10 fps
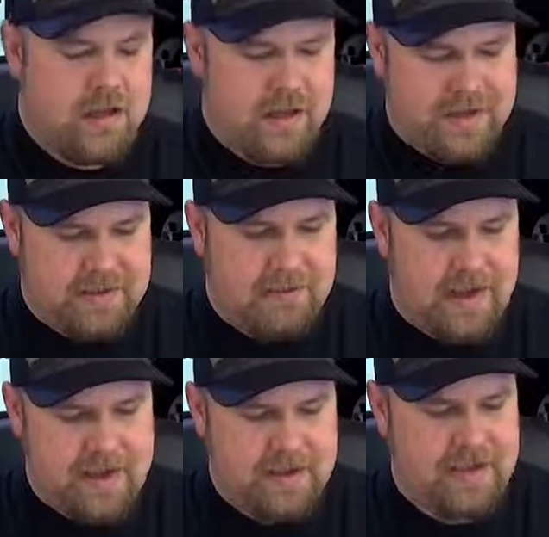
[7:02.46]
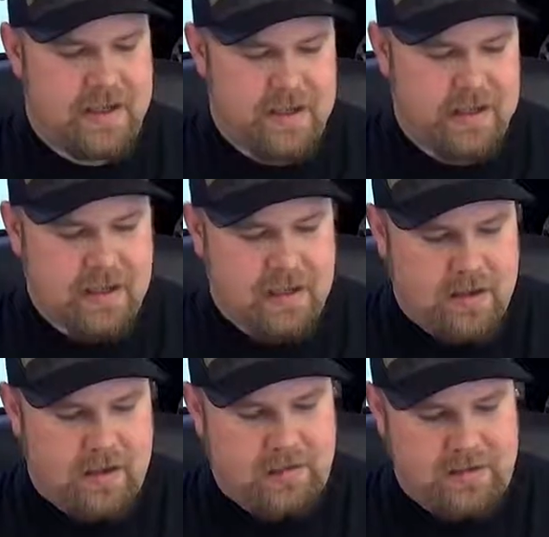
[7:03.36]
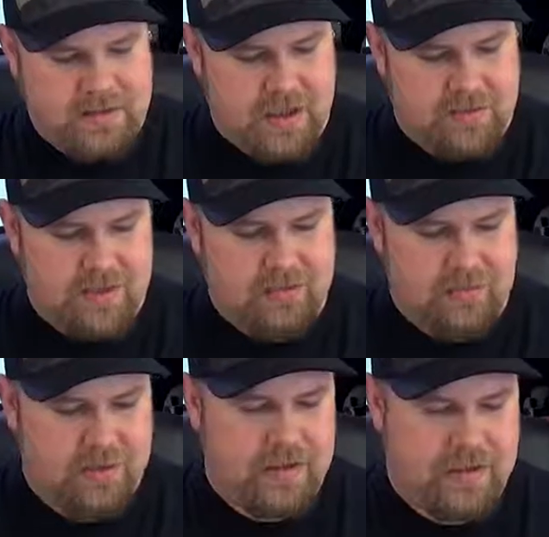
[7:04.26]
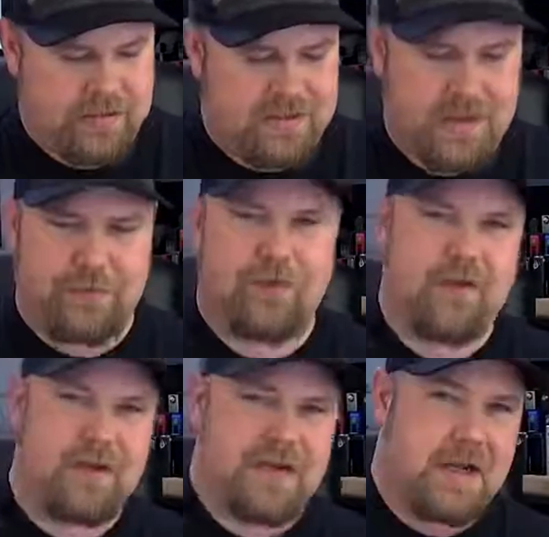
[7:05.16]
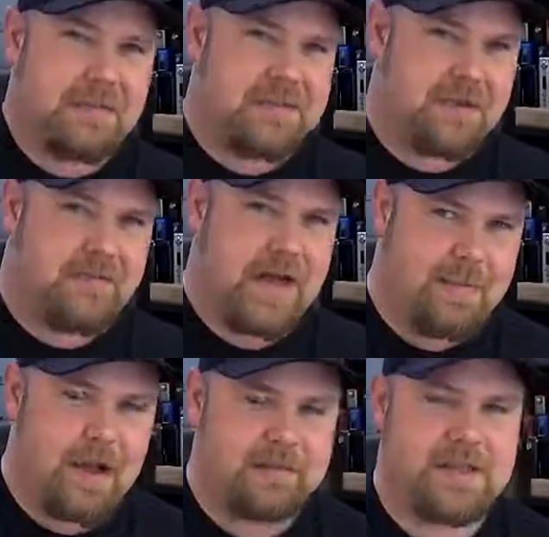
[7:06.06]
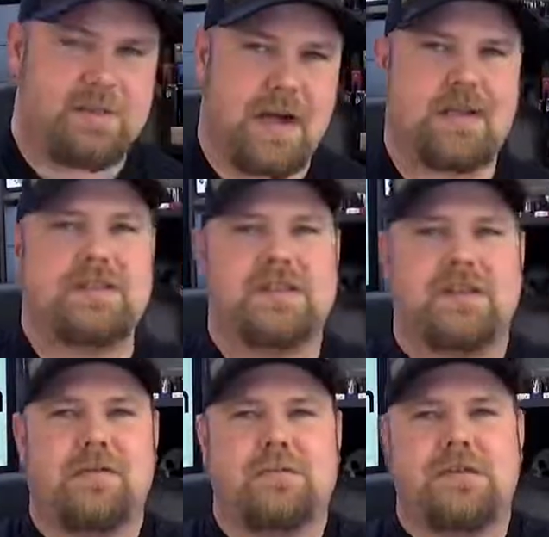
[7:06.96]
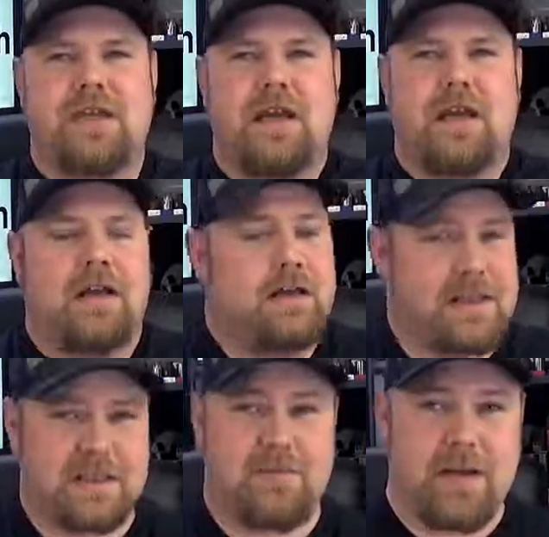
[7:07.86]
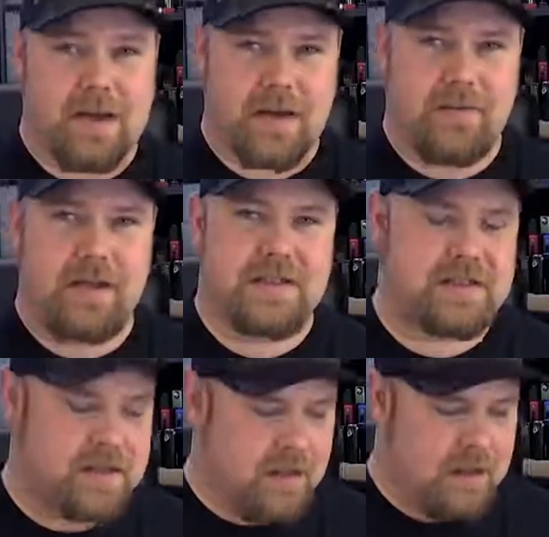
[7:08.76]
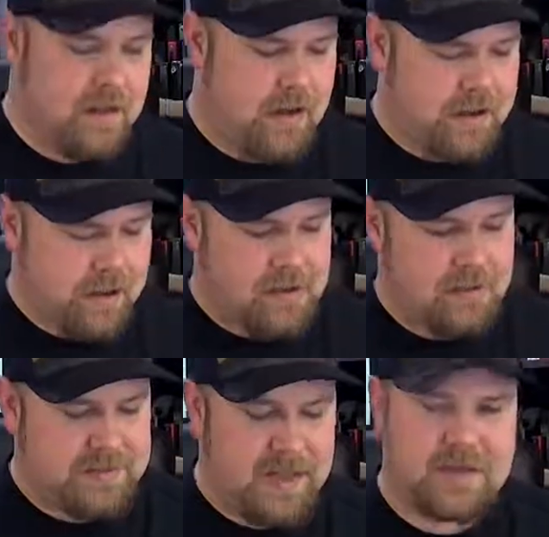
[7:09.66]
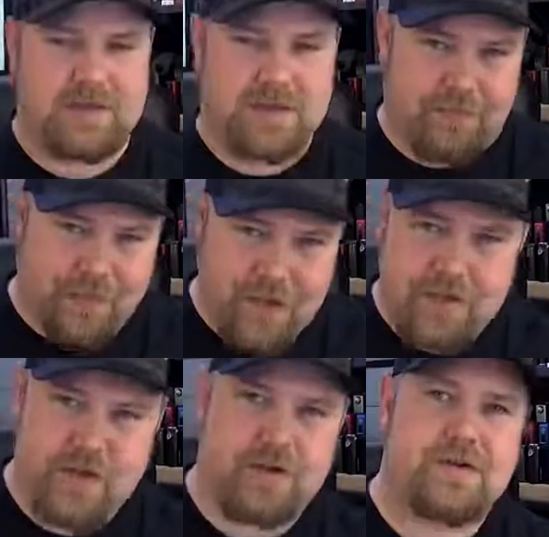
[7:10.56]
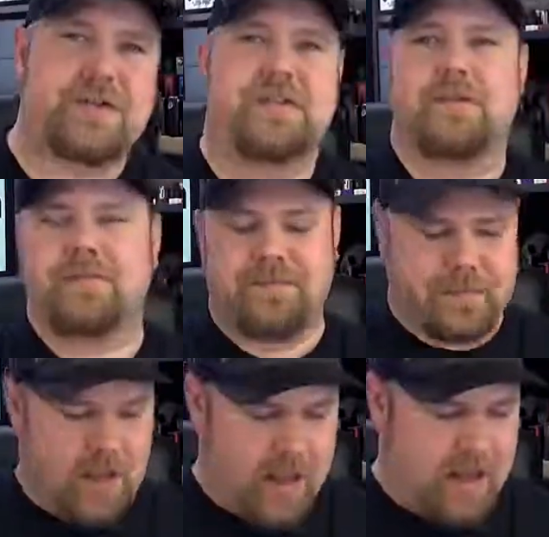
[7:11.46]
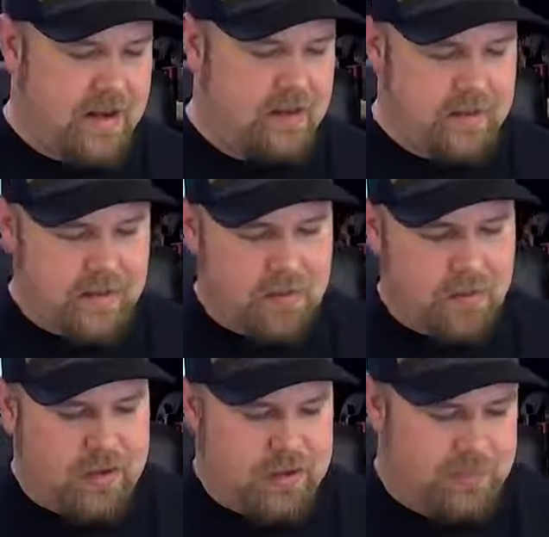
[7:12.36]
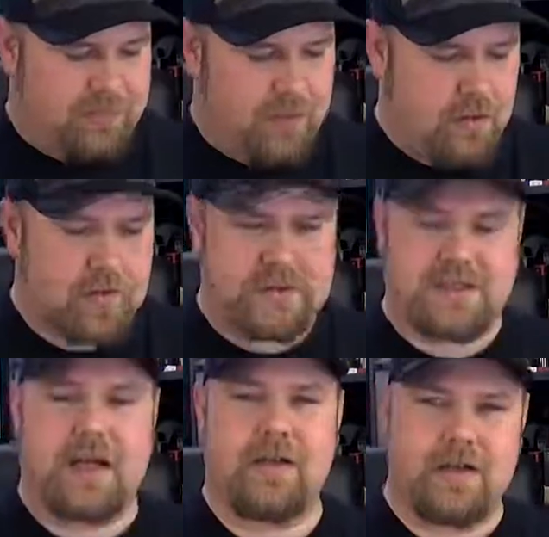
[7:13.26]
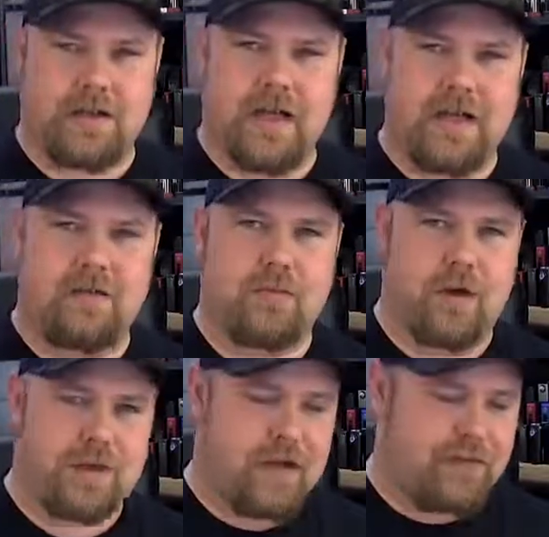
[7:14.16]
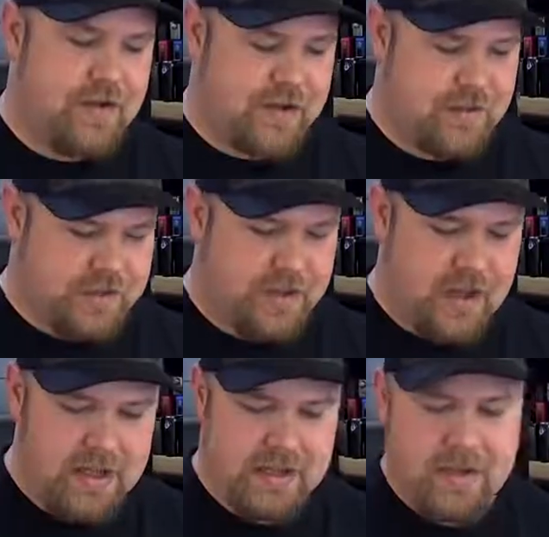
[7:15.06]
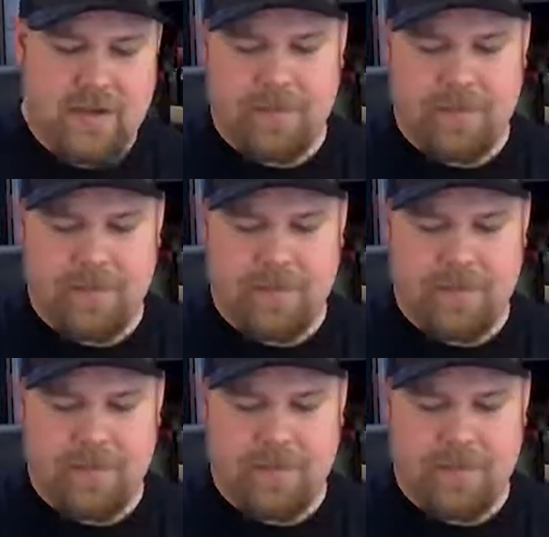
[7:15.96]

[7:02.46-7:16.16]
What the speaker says: like the Miley. There's nothing really different when it comes to the vape off these pod systems, at least to me anyways. It all comes down to the features and, you know, what you prefer, what style you like, what kind of features you like.